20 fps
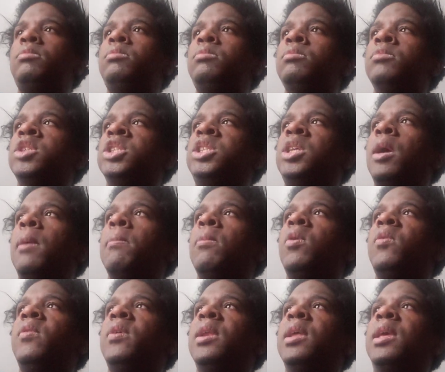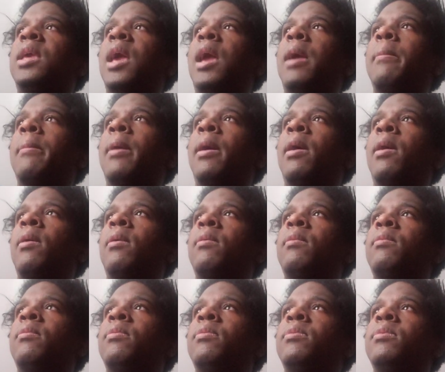what's that movie that came out?
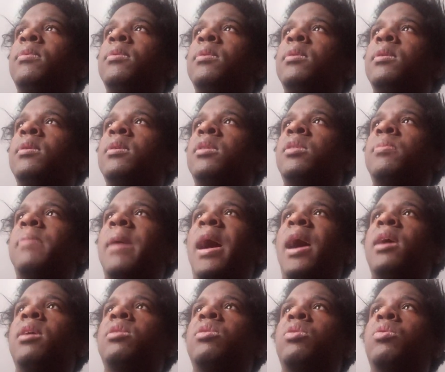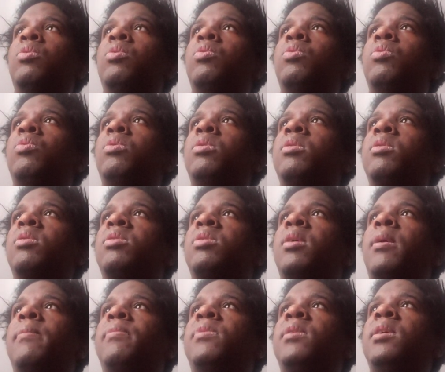Spy School or
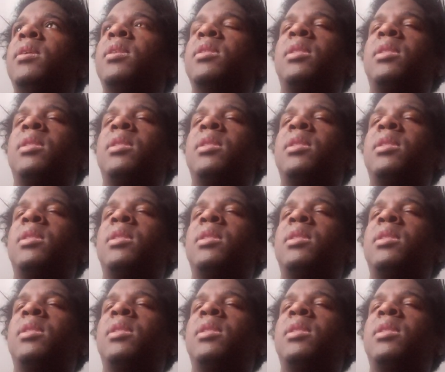something.